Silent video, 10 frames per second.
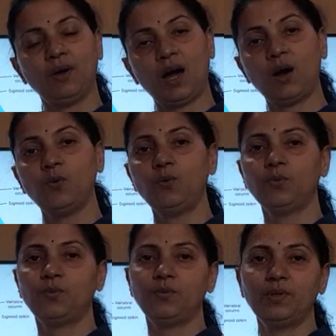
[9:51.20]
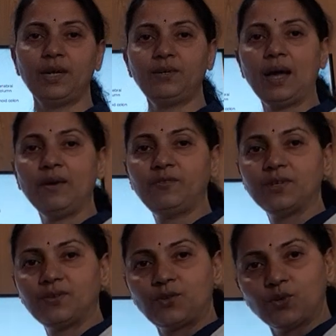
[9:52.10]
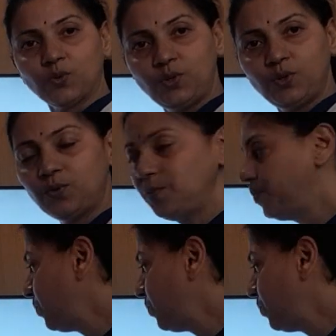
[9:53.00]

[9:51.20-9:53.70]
How that I have just shown you.